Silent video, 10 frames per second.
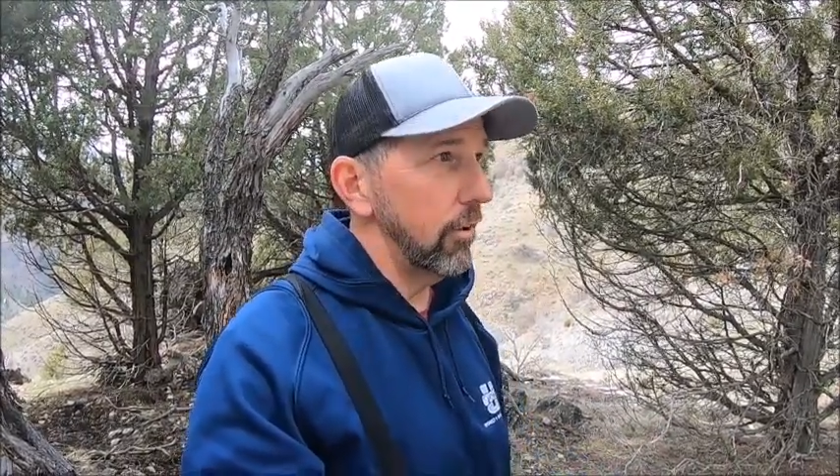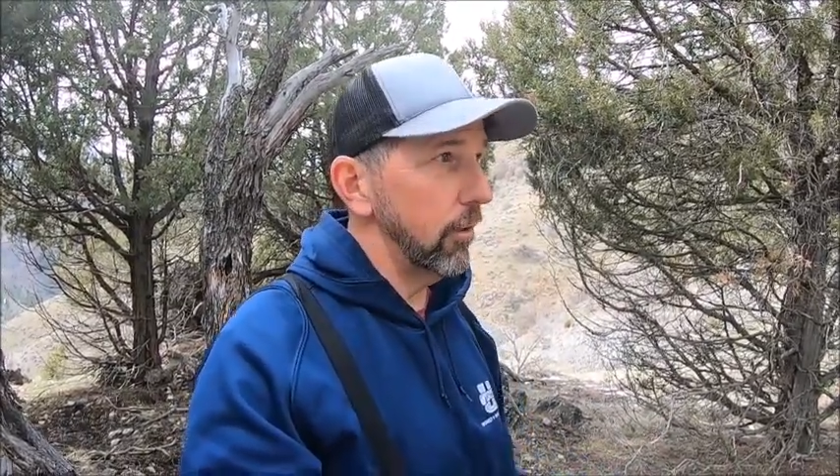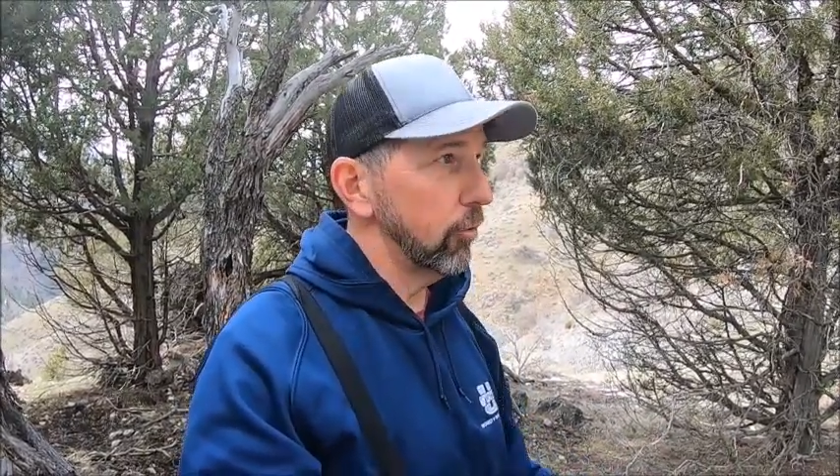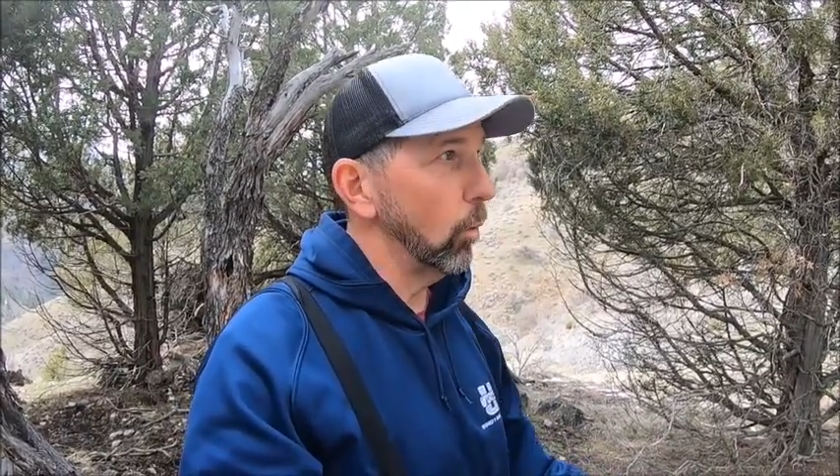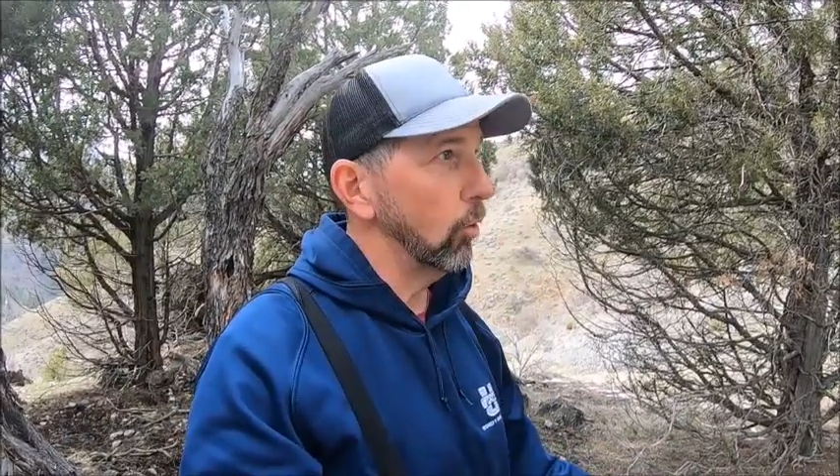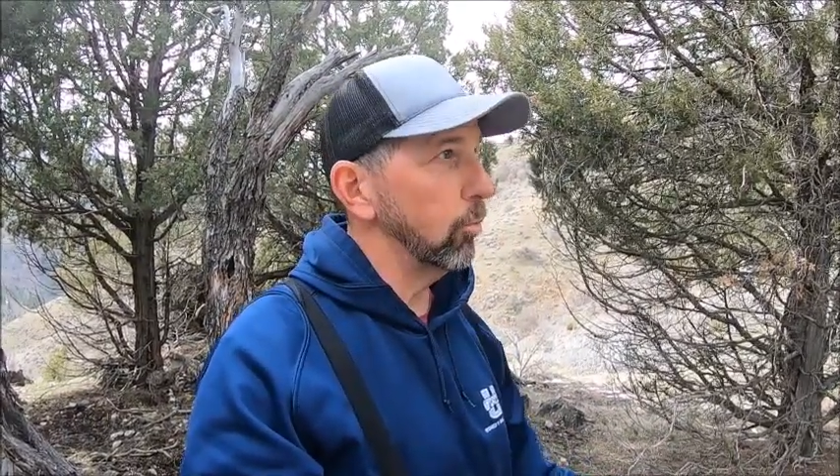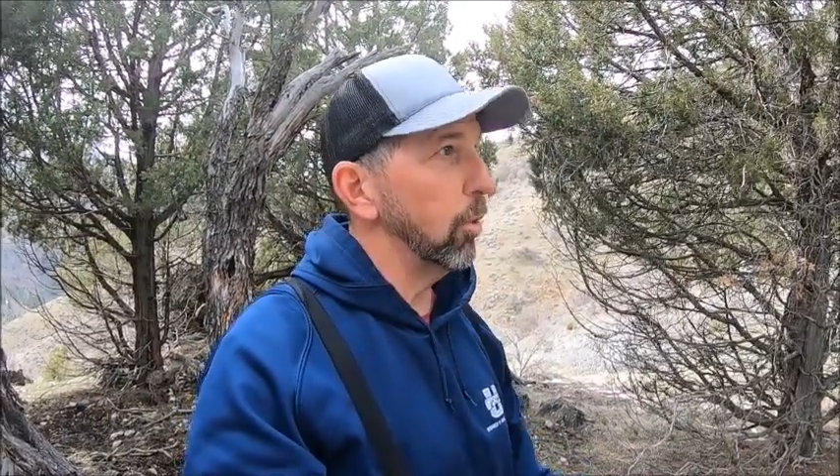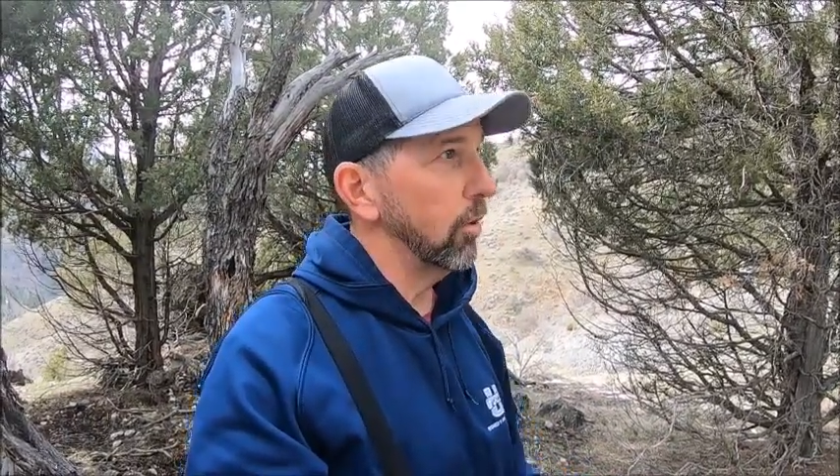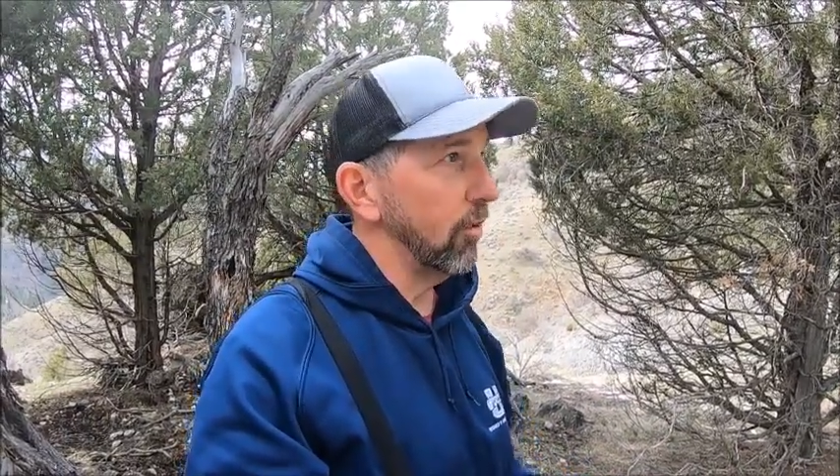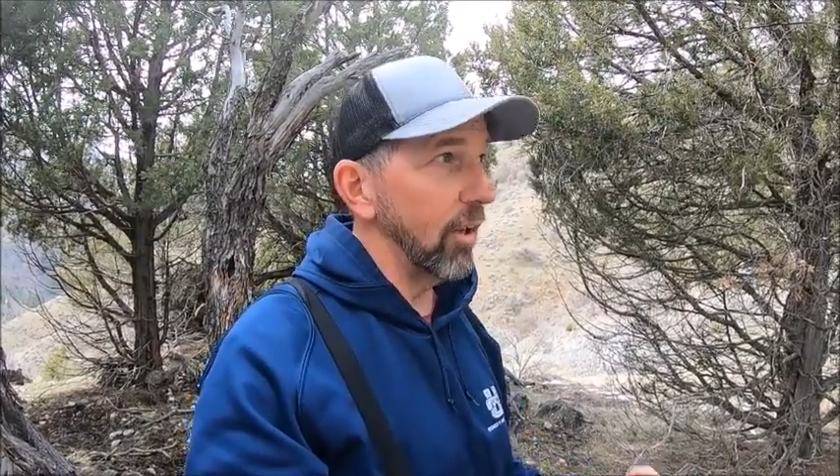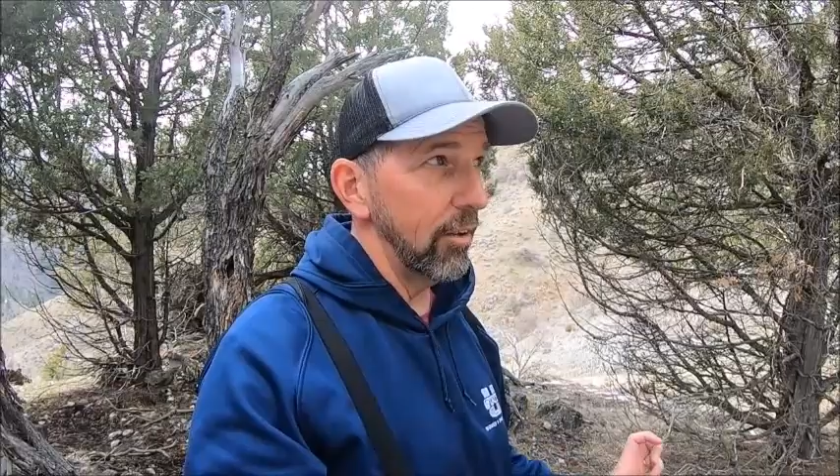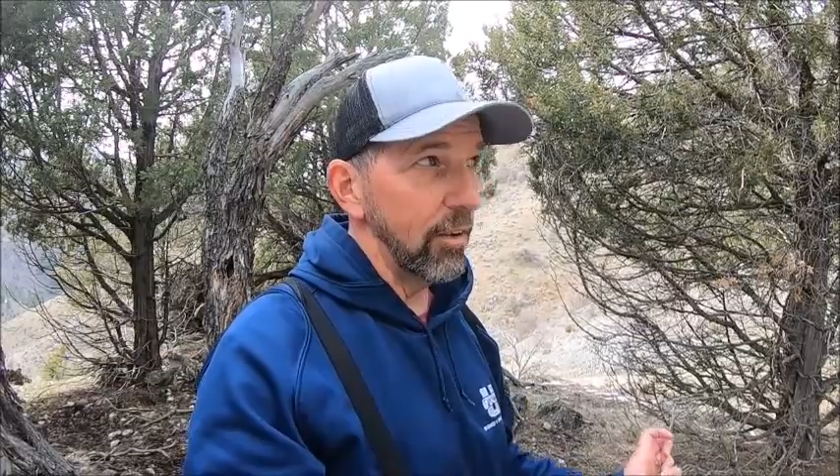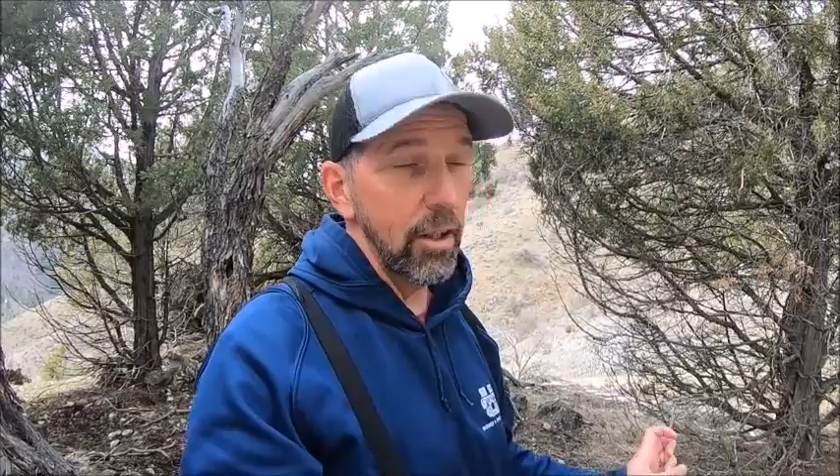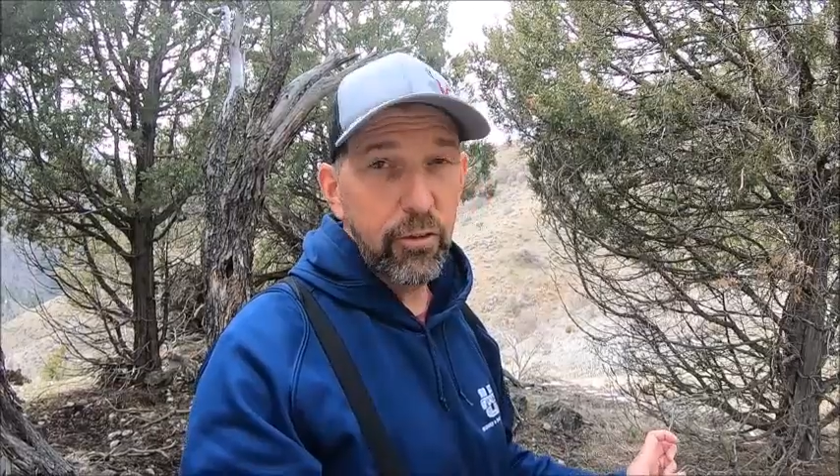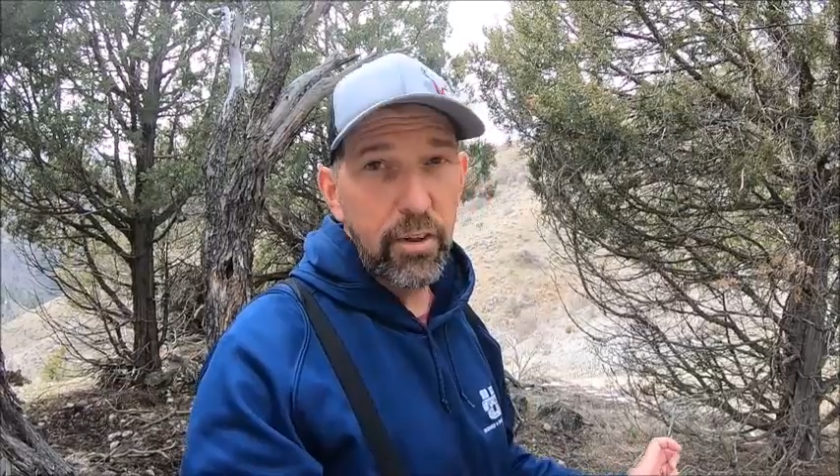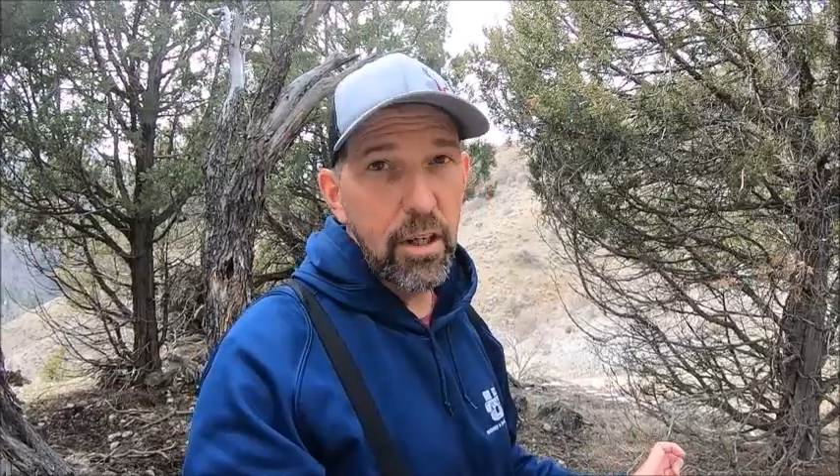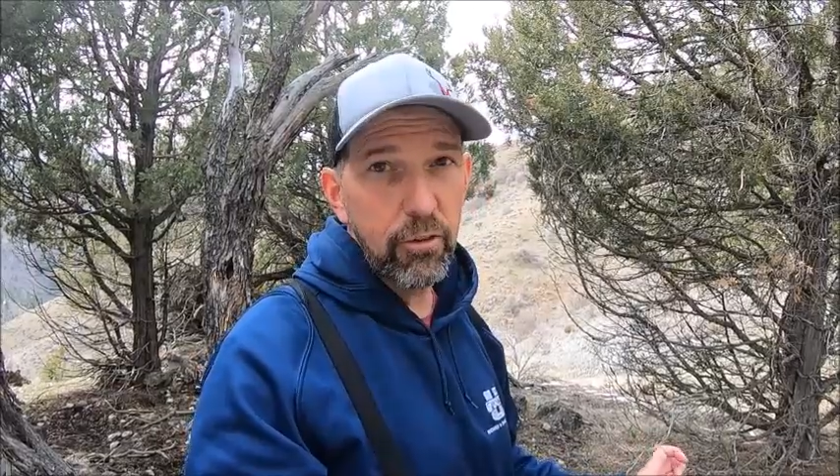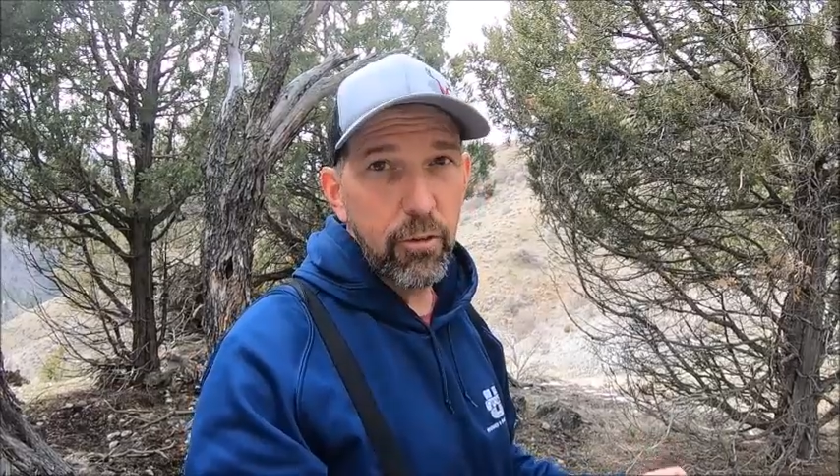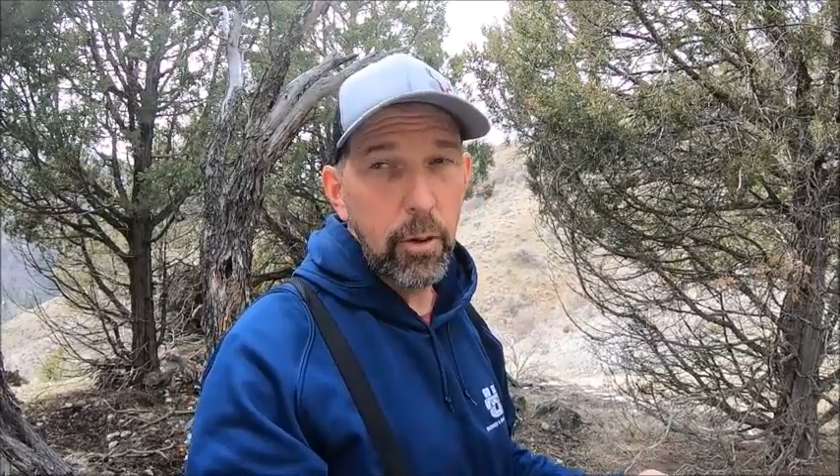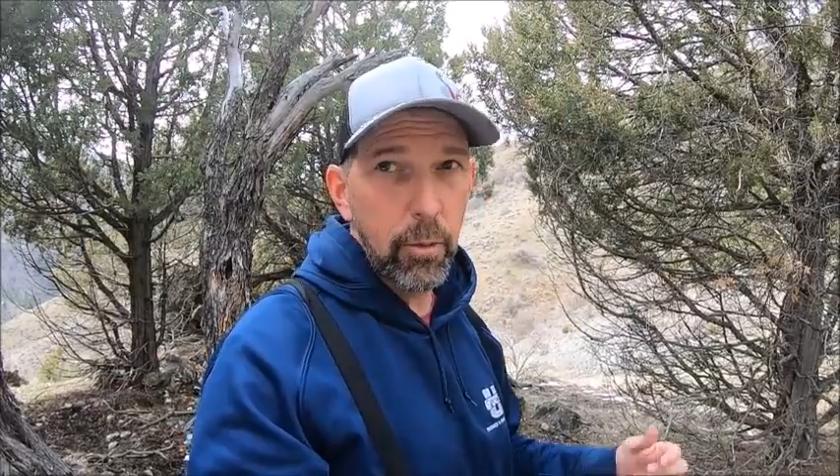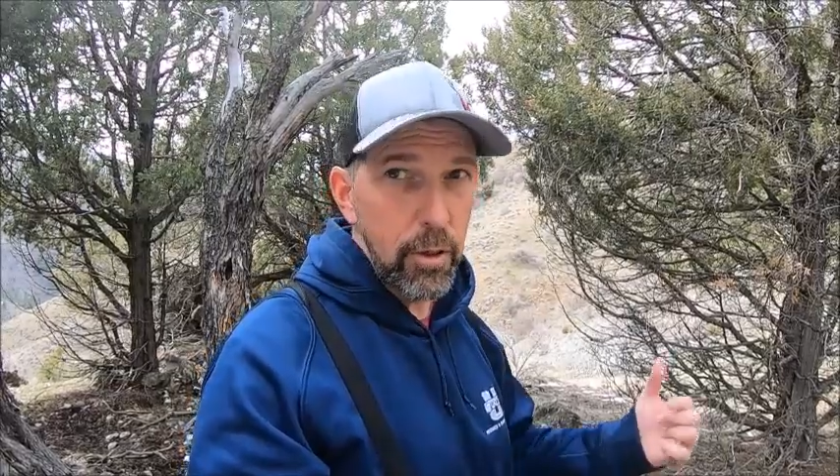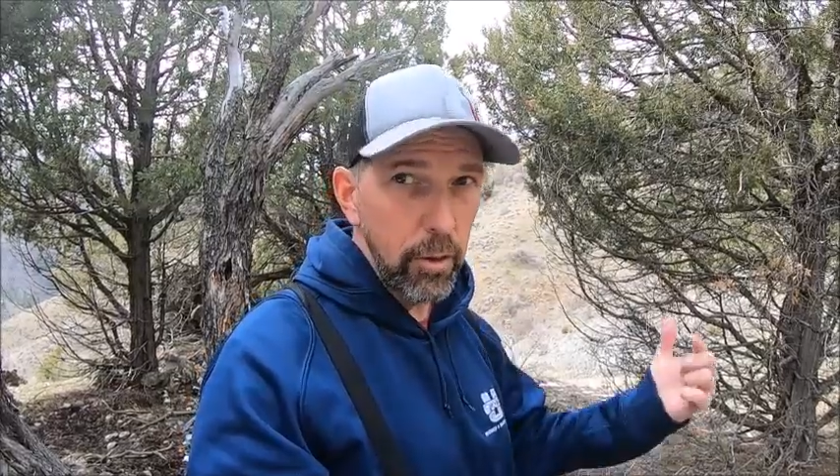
of this WoSports is it has an LCD screen where you